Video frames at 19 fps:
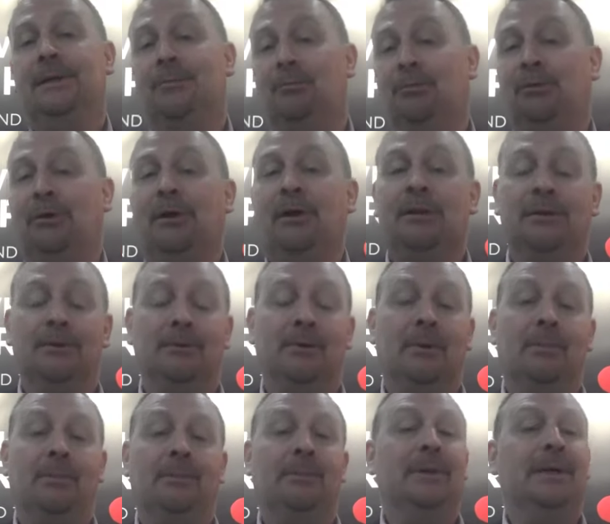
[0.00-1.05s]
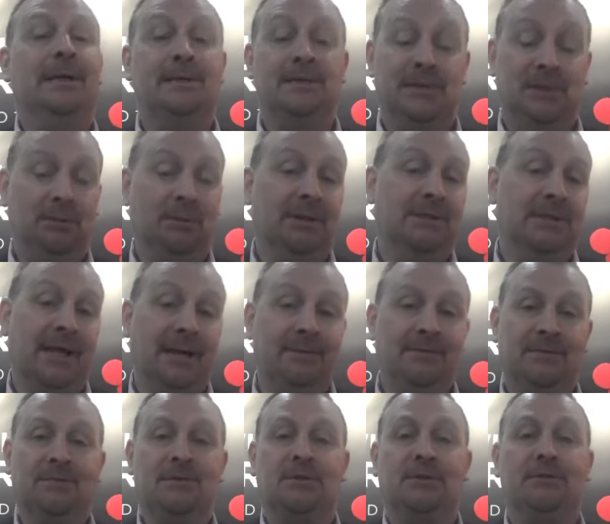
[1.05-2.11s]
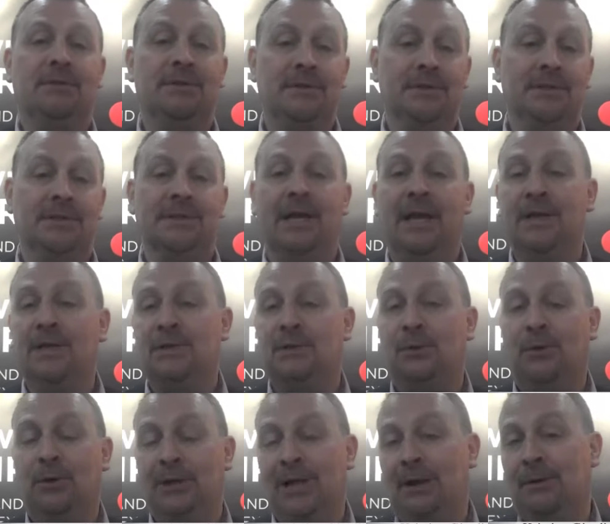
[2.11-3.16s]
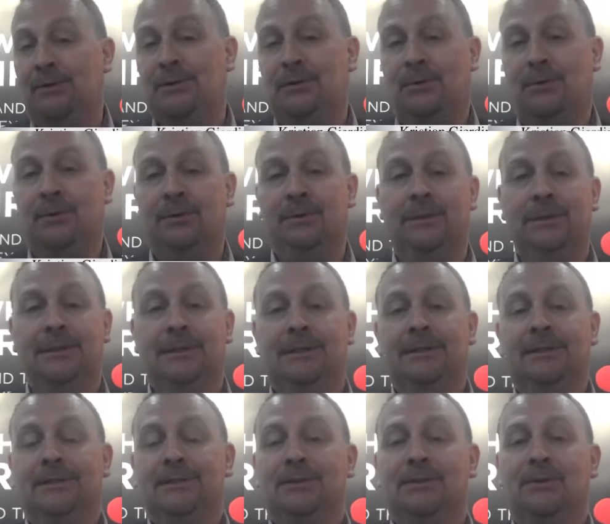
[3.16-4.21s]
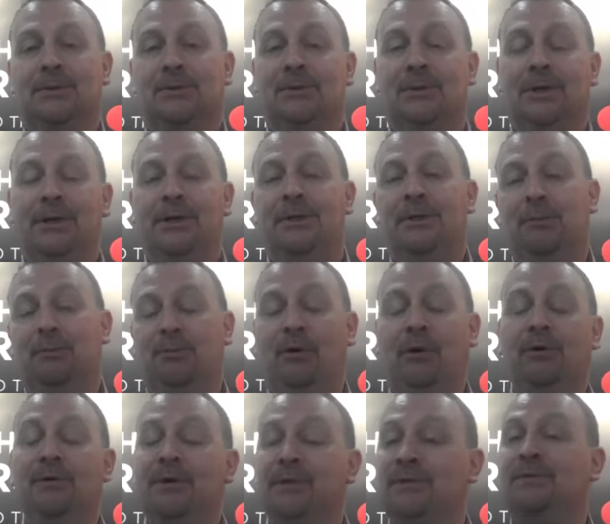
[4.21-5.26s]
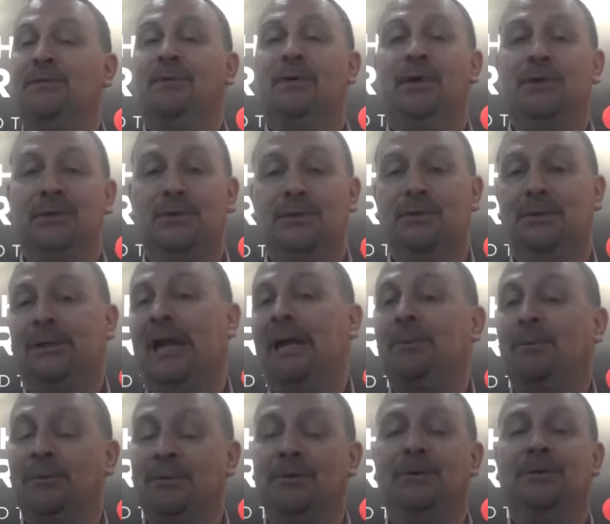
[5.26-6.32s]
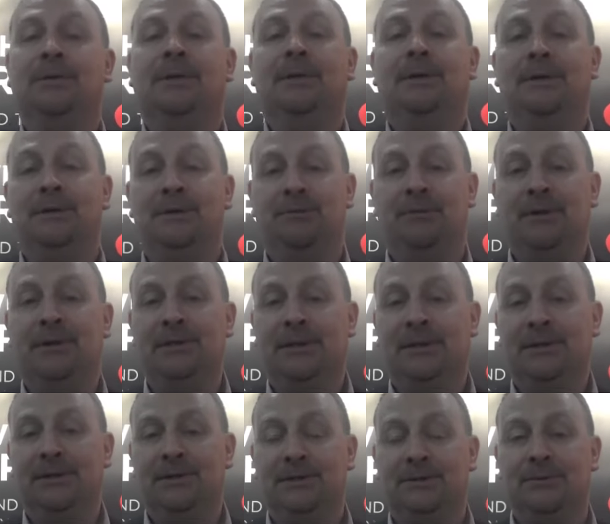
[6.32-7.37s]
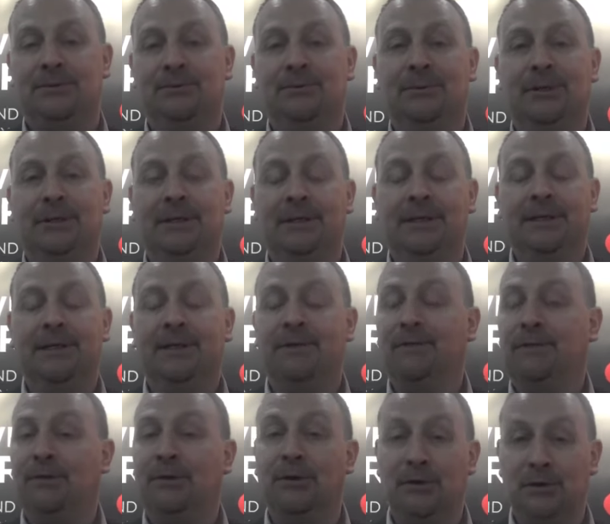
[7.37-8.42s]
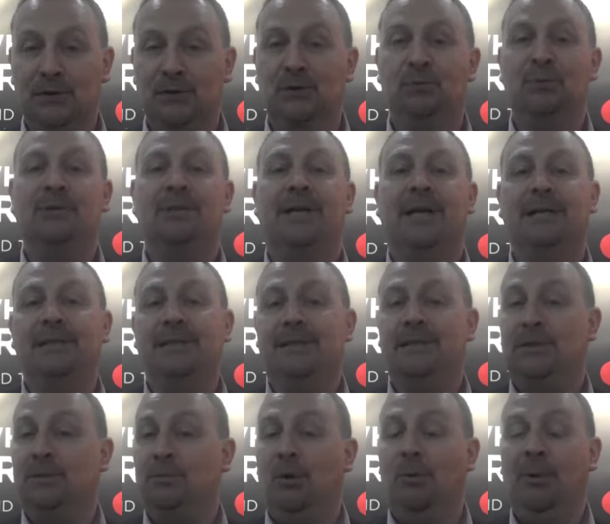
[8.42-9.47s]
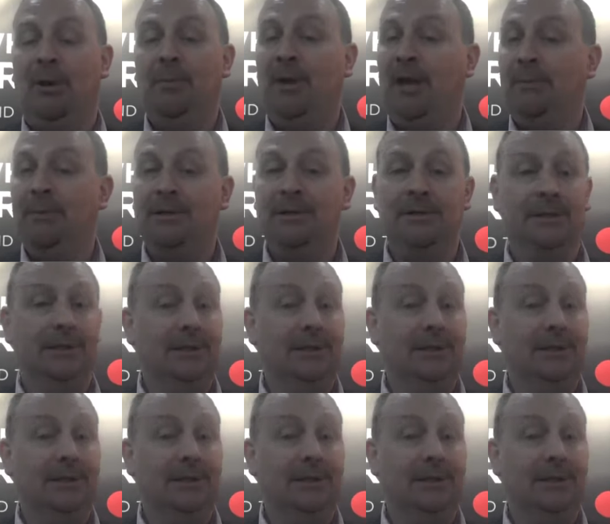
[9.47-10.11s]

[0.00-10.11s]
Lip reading: product lookup, and similar types of services in-store and out-store. So the project is for us to enable the retailers to give their consumers access to mobile payment